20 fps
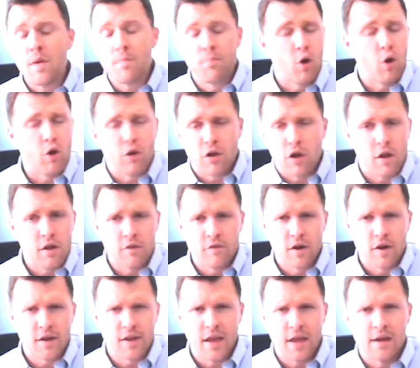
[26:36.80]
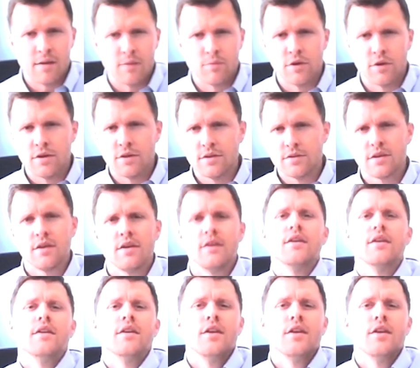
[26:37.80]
we pull all of our cameras,